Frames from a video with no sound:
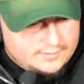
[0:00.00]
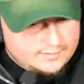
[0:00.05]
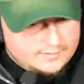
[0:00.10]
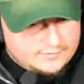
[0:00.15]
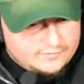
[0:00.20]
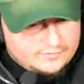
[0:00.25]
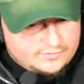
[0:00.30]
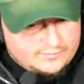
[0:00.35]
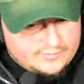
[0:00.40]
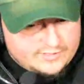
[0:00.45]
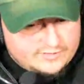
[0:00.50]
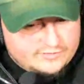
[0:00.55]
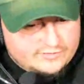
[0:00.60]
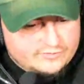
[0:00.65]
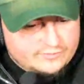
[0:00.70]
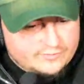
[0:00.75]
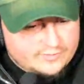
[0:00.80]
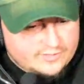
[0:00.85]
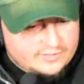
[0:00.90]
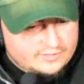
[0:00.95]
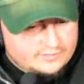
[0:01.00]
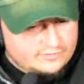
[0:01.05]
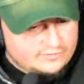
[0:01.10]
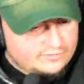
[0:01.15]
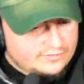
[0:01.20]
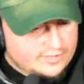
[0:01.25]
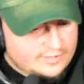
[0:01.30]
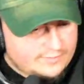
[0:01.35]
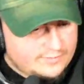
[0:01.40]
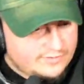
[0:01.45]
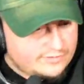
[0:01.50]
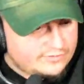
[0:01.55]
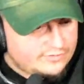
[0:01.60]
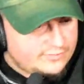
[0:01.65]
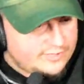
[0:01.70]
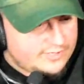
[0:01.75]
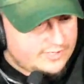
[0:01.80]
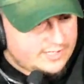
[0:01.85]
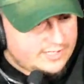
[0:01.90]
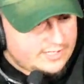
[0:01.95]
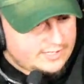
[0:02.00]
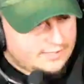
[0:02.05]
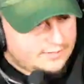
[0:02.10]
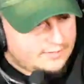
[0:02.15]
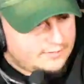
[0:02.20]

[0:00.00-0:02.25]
She messaged me because she saw a picture of my cat.